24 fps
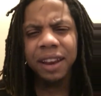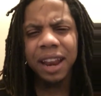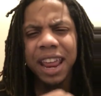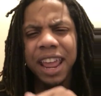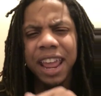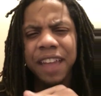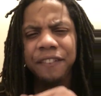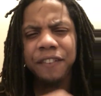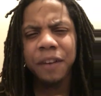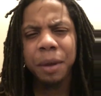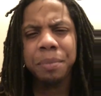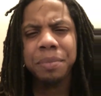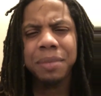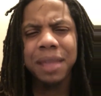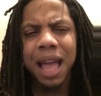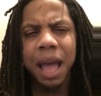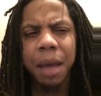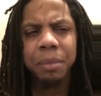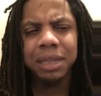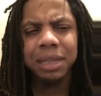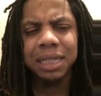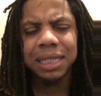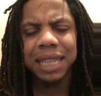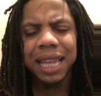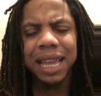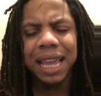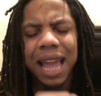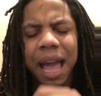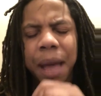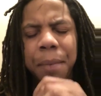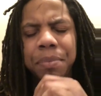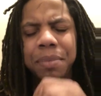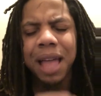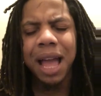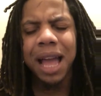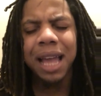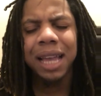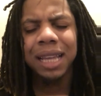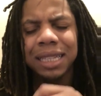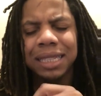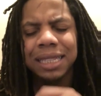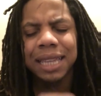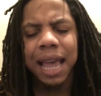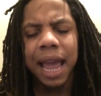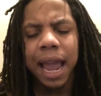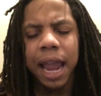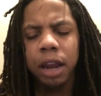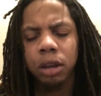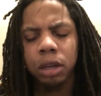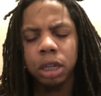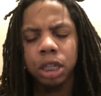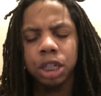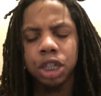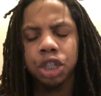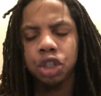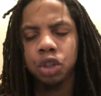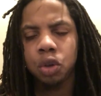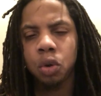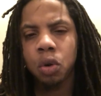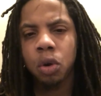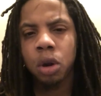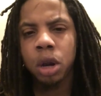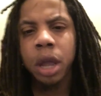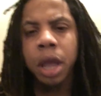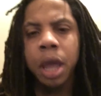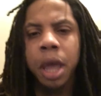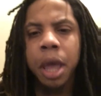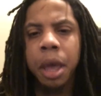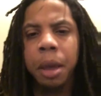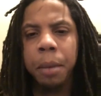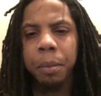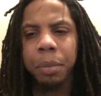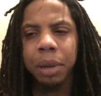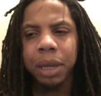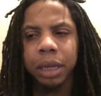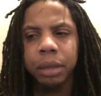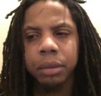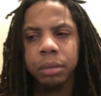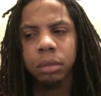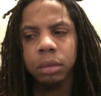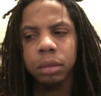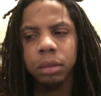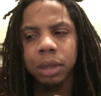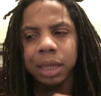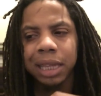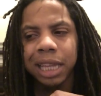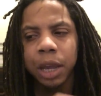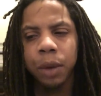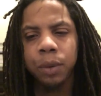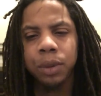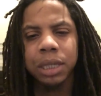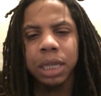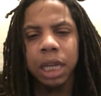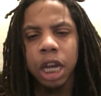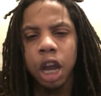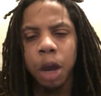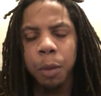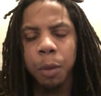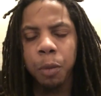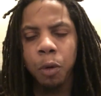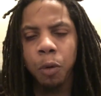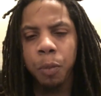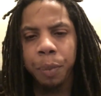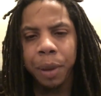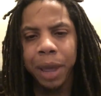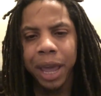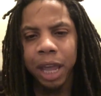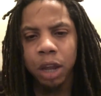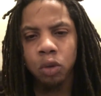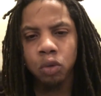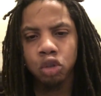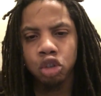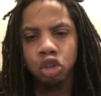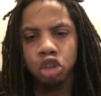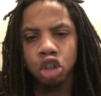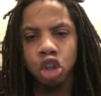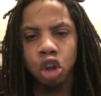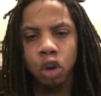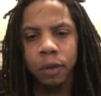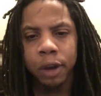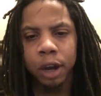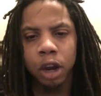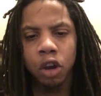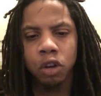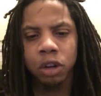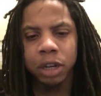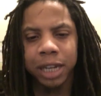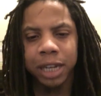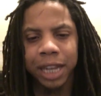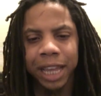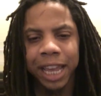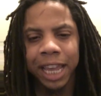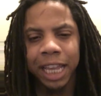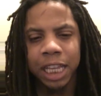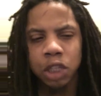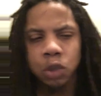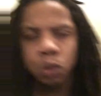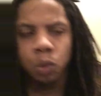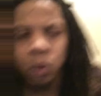If I'm not mistaken, I'm not entirely sure, but there was a couple panels during her dance